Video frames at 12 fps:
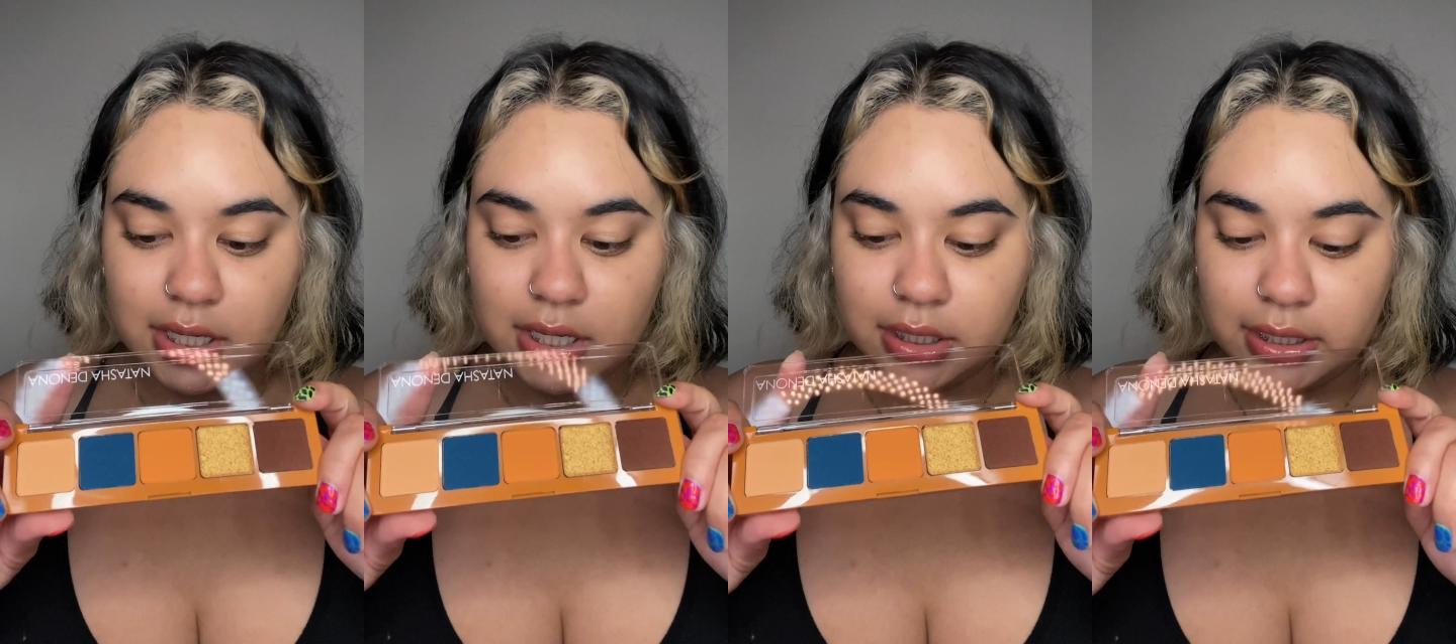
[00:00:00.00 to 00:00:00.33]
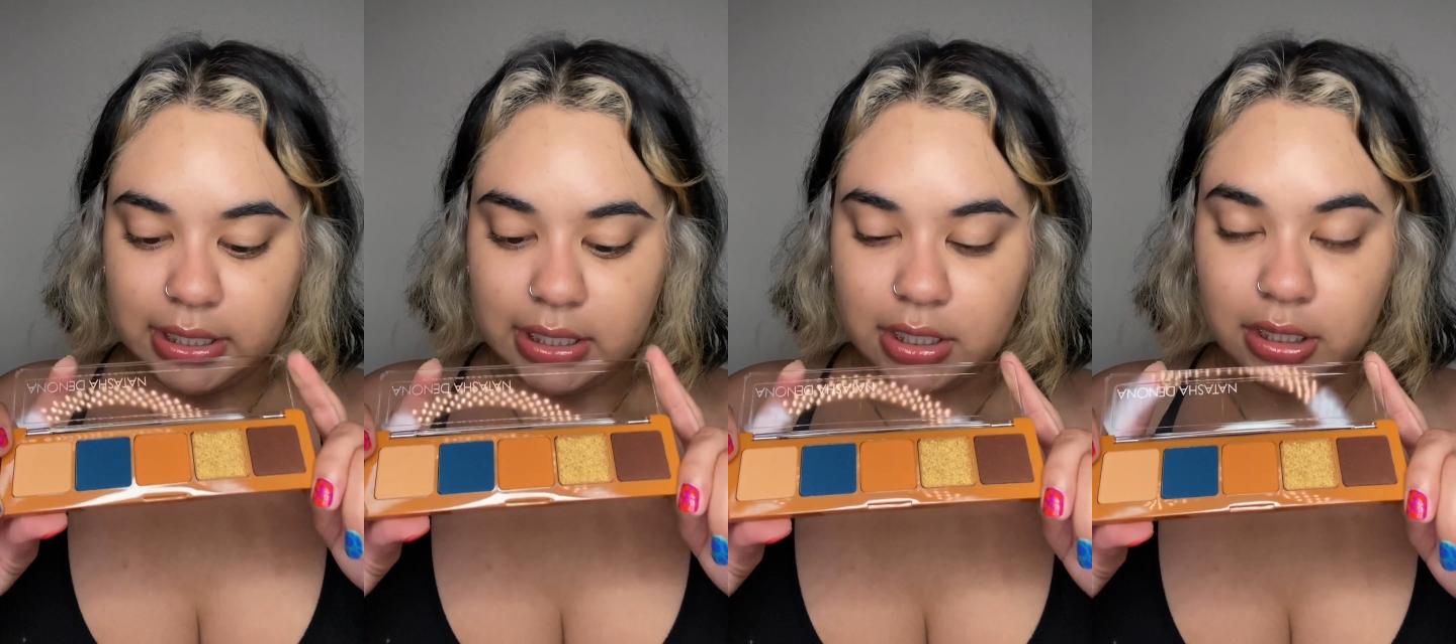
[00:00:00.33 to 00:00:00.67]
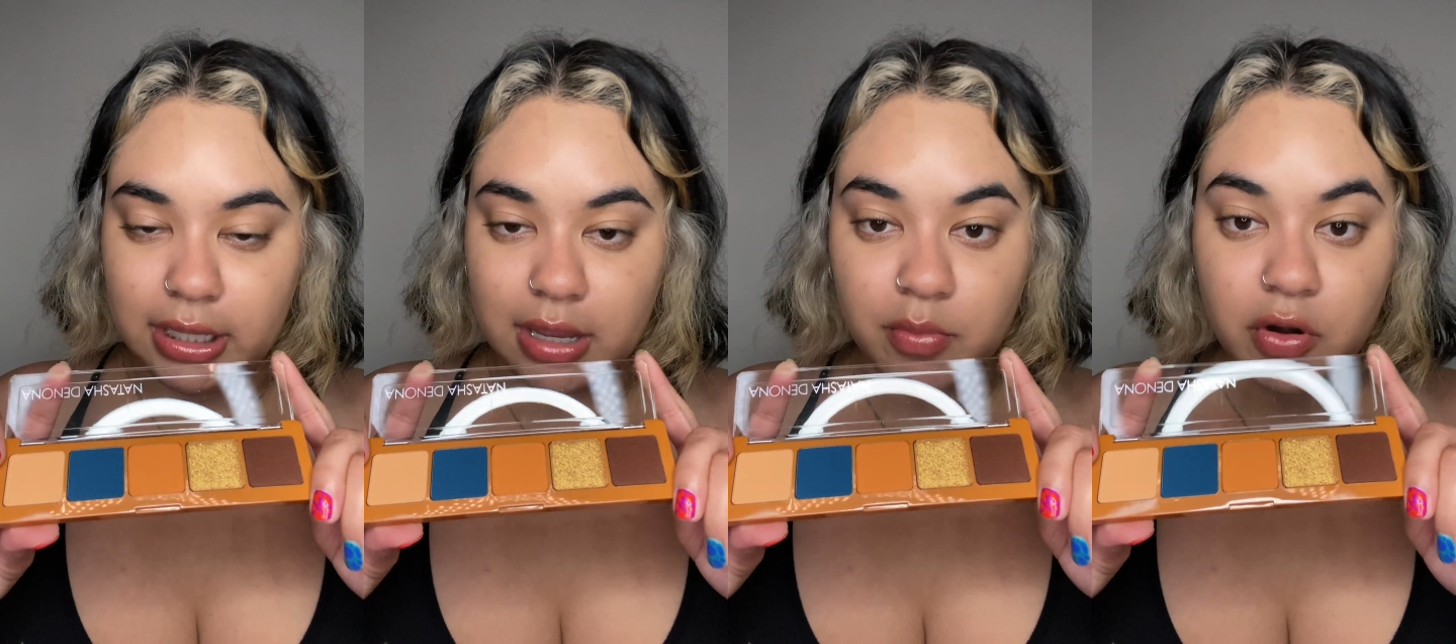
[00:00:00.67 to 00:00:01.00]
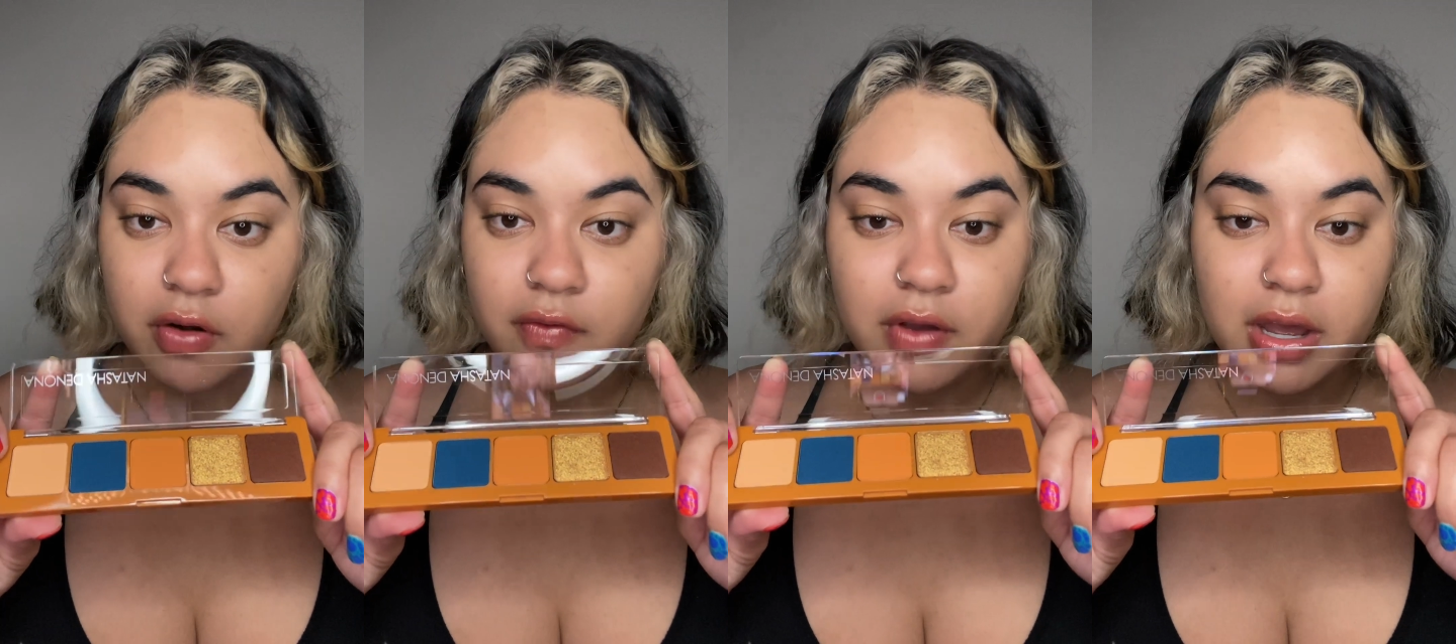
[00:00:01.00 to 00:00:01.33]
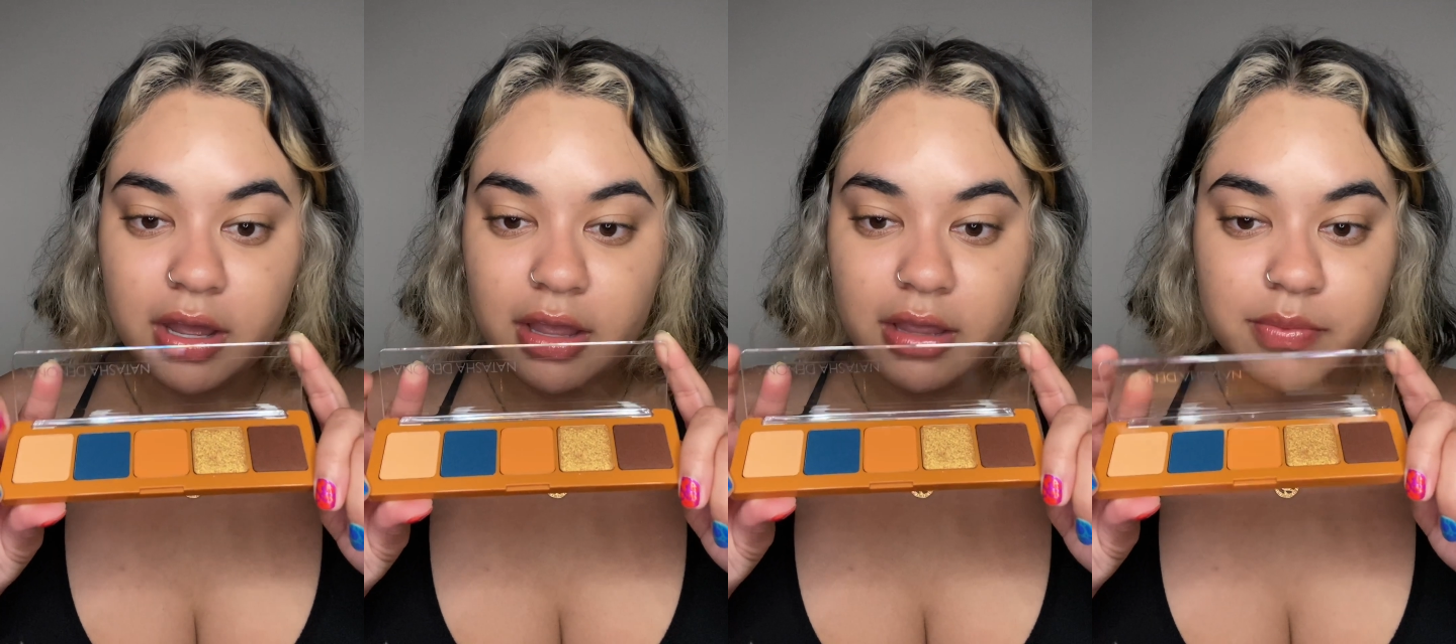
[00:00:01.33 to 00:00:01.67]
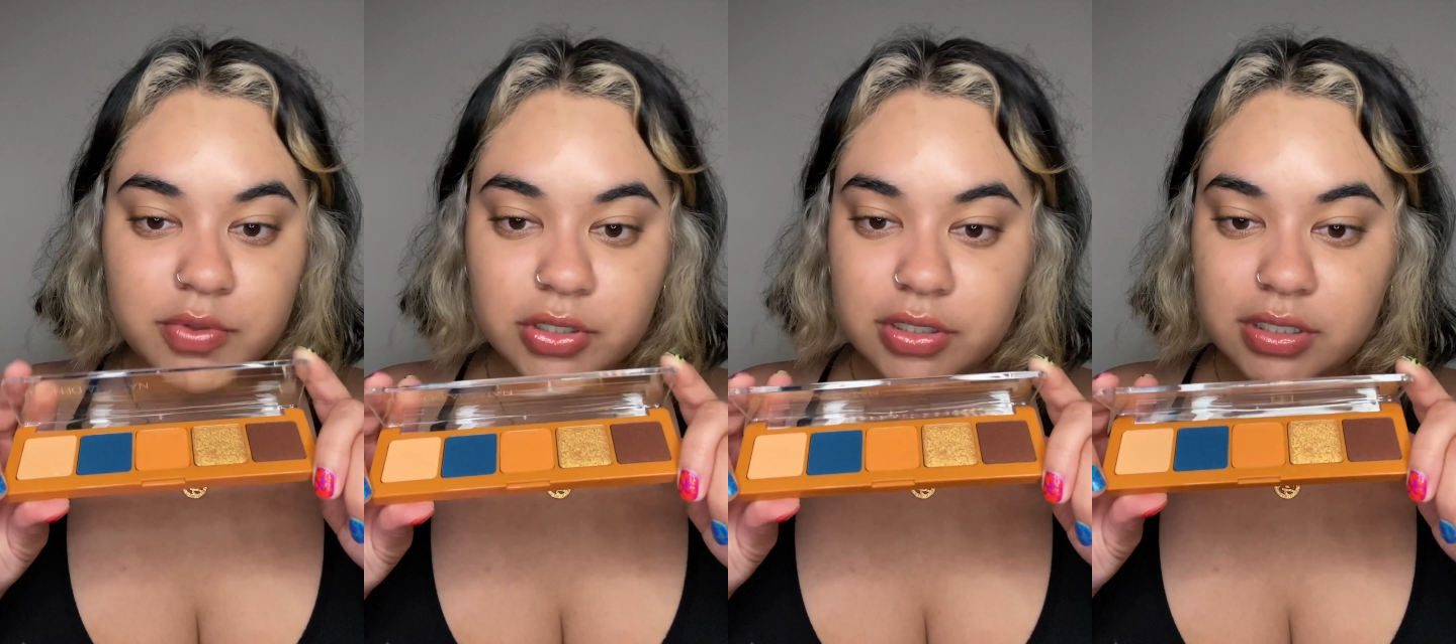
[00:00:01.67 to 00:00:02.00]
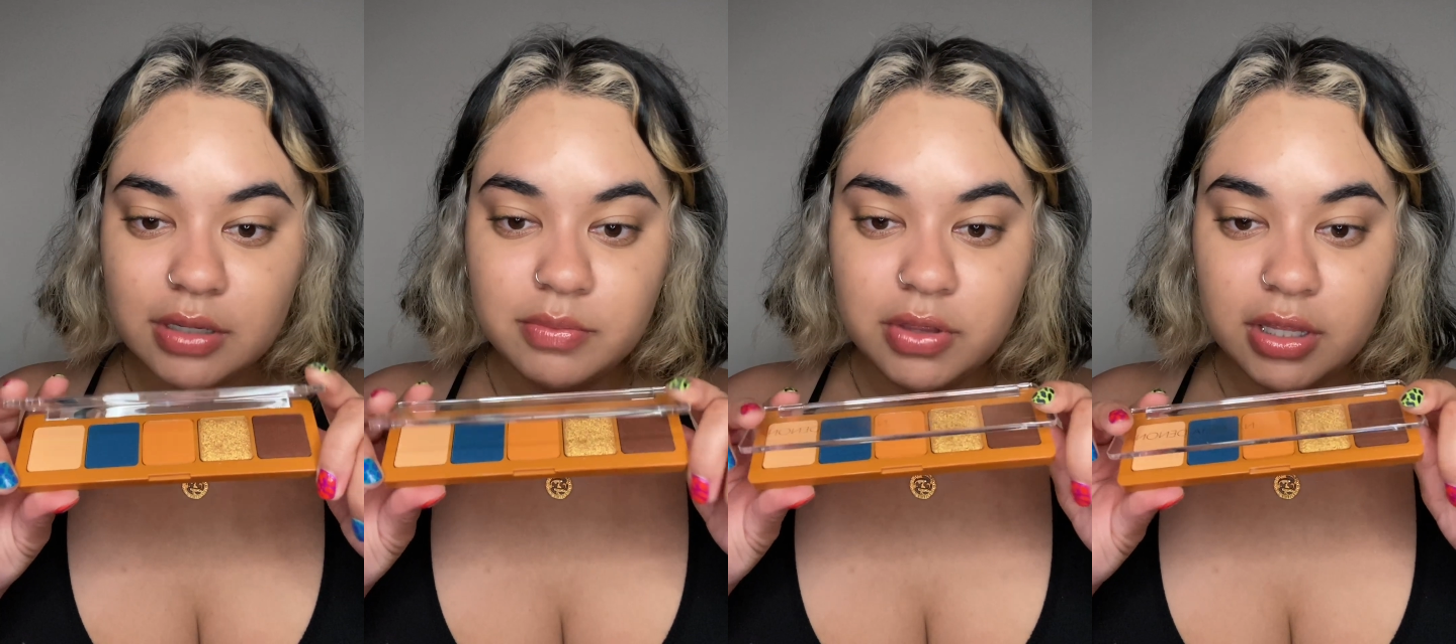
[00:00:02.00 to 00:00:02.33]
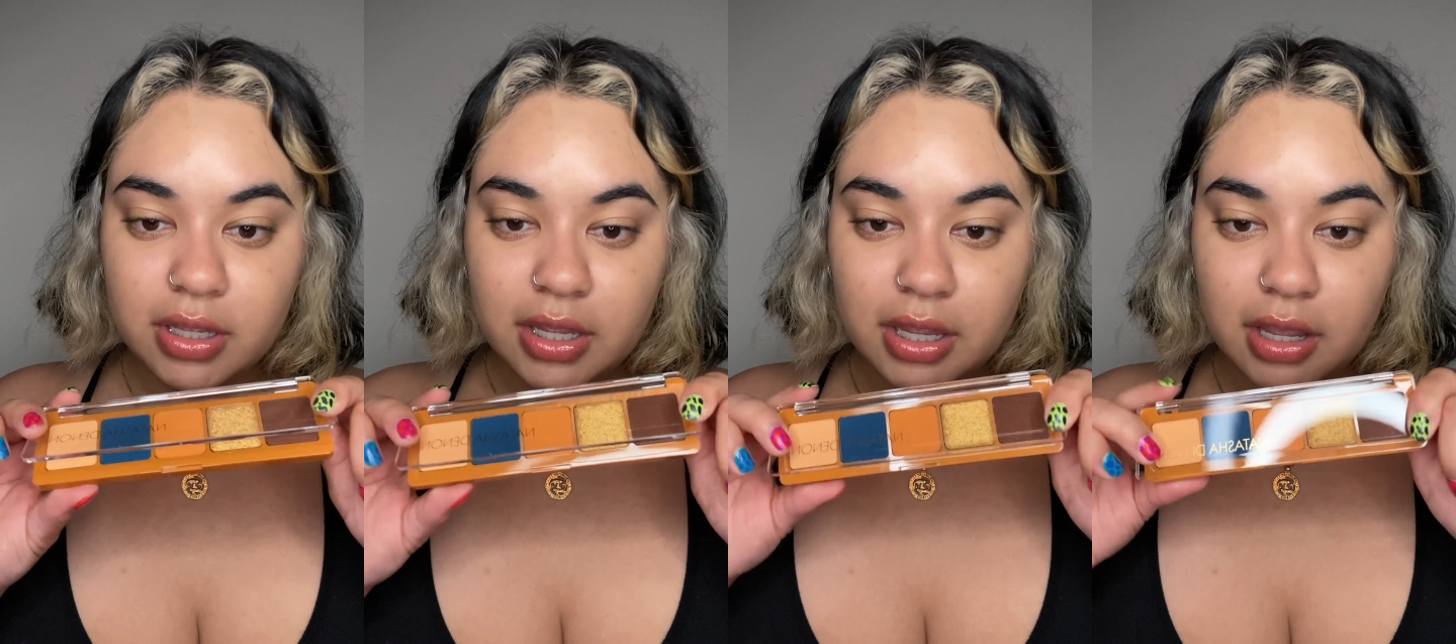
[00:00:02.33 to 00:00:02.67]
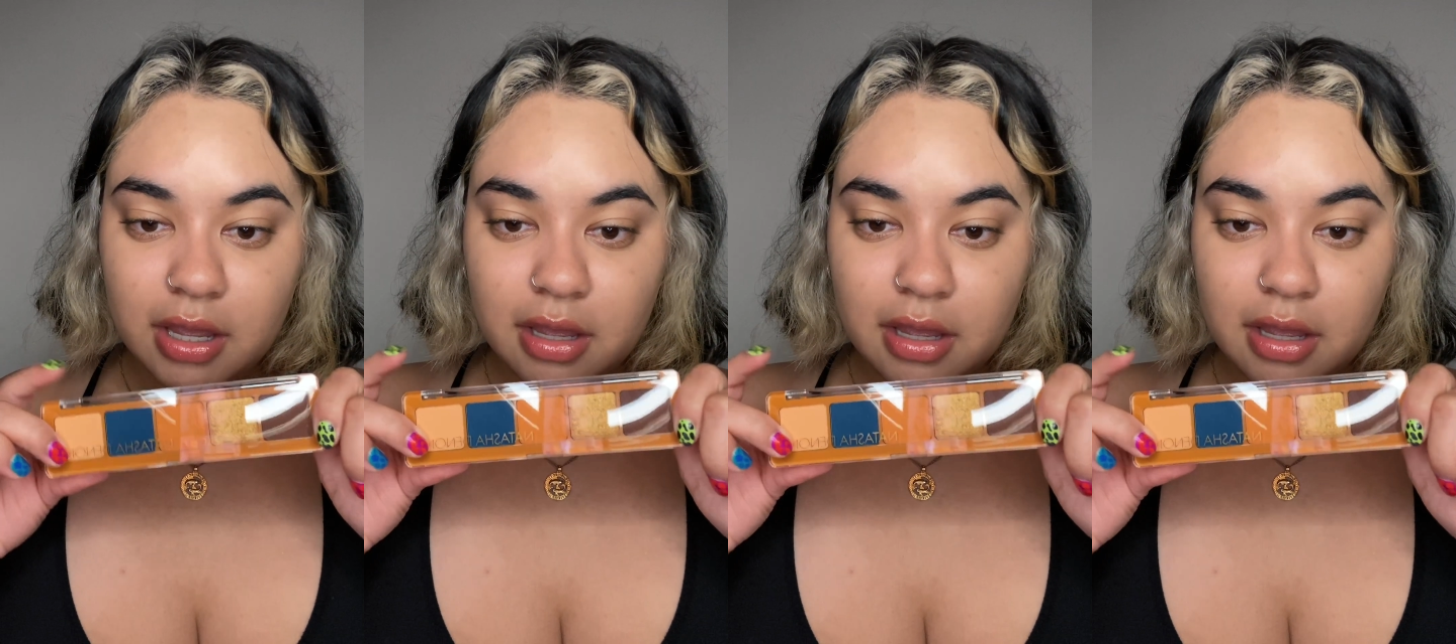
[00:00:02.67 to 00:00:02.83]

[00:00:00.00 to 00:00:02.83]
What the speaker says: like glamour vibes or something.